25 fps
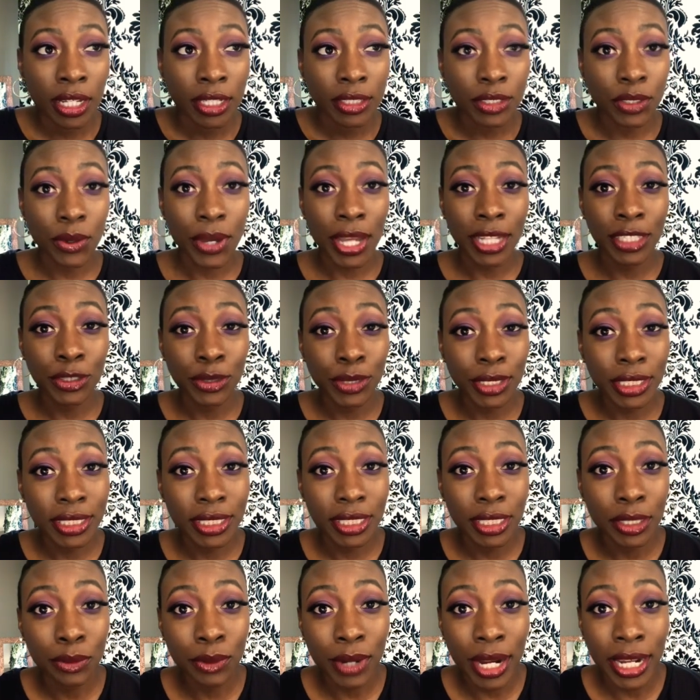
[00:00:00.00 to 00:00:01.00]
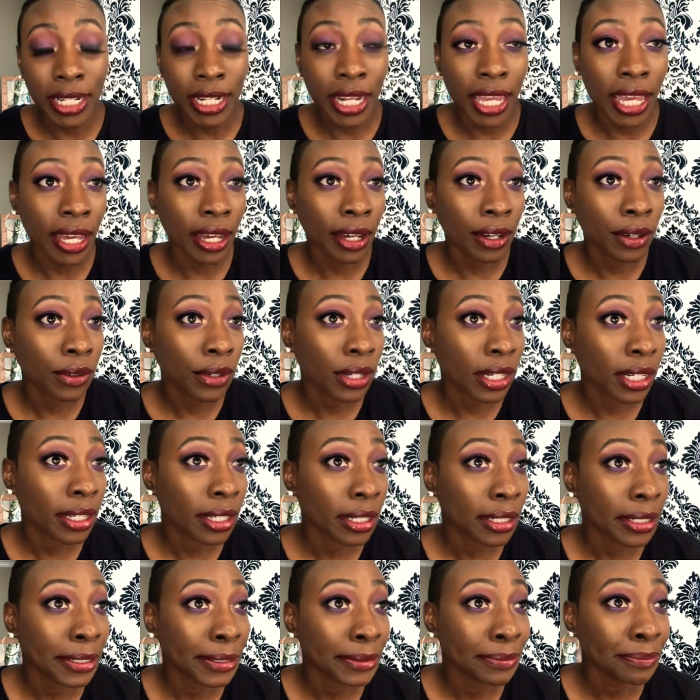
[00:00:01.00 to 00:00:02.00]
So as you can see right now
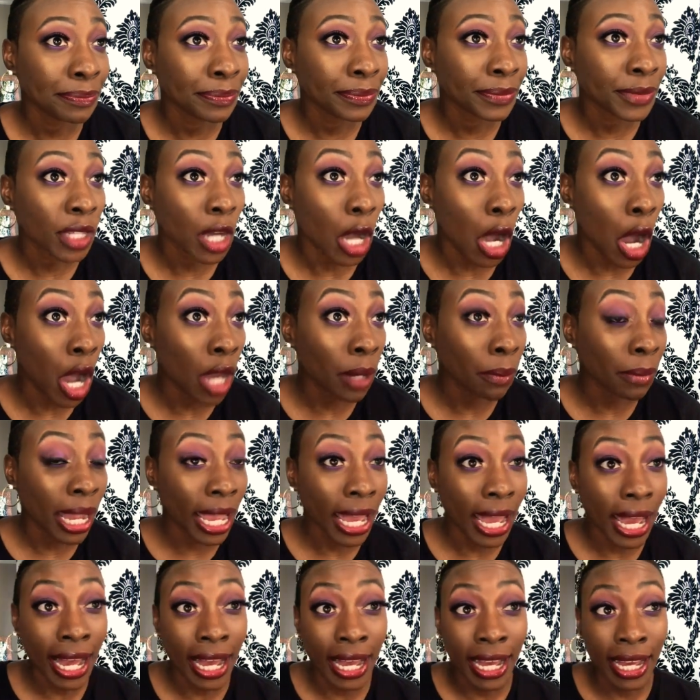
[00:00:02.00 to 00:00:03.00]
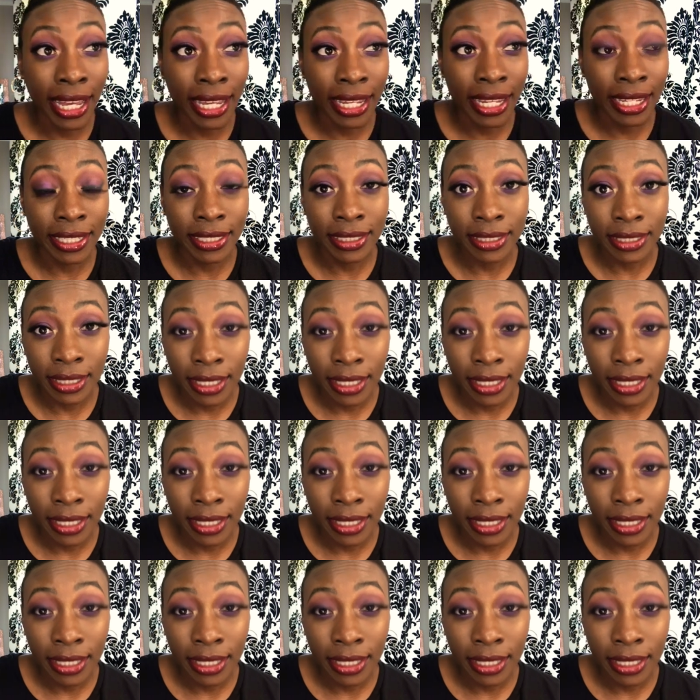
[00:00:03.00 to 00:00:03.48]
on my eyes,